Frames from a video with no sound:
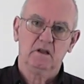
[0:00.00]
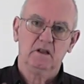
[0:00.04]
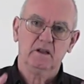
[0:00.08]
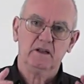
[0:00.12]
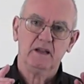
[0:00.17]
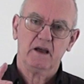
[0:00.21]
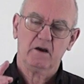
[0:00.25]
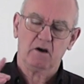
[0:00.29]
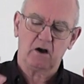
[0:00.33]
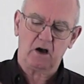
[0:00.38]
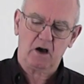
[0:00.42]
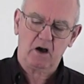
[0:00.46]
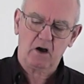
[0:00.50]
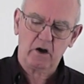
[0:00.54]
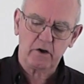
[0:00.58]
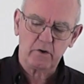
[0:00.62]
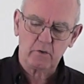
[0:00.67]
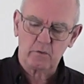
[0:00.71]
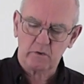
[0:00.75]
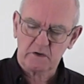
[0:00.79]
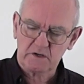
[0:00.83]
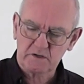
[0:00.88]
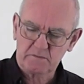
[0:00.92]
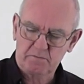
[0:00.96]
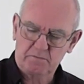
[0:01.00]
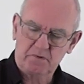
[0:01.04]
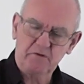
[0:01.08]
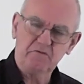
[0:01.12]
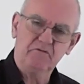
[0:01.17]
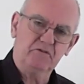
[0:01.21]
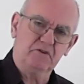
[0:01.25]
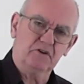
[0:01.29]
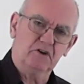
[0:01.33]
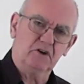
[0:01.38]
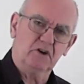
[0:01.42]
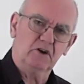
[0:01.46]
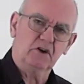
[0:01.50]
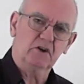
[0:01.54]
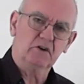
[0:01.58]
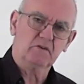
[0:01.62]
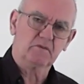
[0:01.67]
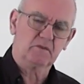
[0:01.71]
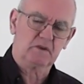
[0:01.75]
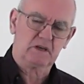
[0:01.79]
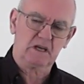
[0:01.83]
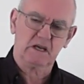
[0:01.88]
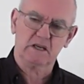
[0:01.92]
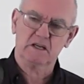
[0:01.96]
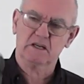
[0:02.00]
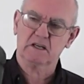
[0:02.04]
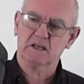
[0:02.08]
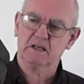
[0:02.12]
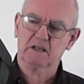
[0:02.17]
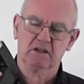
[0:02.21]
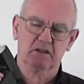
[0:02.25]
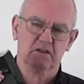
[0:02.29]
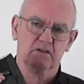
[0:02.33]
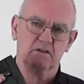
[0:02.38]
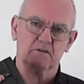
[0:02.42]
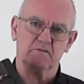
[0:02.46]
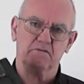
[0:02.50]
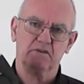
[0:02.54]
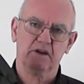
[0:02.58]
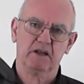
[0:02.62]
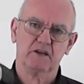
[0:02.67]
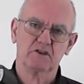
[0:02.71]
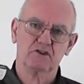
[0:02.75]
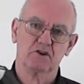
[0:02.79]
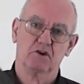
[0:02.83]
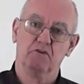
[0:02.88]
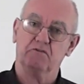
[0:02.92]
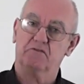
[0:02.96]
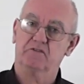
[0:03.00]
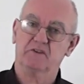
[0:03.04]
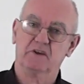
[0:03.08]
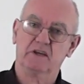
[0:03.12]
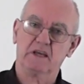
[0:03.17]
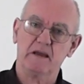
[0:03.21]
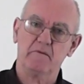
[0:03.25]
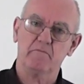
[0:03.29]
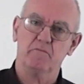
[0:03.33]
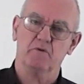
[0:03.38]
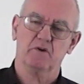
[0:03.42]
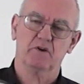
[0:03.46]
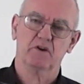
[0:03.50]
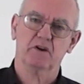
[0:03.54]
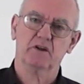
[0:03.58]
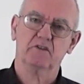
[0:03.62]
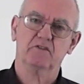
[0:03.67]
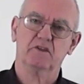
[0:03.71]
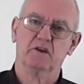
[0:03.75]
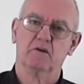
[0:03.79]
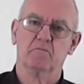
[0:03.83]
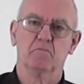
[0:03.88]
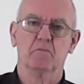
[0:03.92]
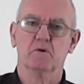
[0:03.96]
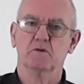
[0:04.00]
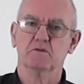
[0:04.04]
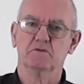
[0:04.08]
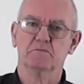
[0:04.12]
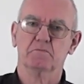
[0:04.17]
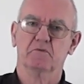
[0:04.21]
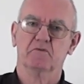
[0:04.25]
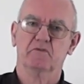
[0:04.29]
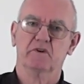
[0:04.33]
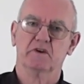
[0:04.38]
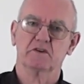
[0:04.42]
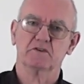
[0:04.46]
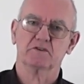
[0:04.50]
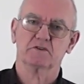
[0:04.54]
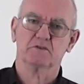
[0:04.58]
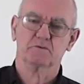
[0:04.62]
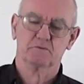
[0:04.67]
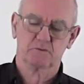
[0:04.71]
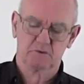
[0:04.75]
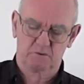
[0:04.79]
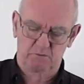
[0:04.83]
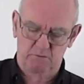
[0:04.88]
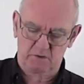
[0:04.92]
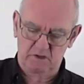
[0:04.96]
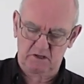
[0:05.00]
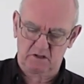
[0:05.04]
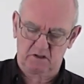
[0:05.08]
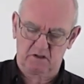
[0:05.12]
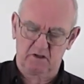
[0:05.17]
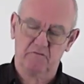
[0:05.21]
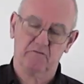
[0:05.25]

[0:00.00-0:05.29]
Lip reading: Now, I always prefer getting the flash off the camera, and I think most professionals will.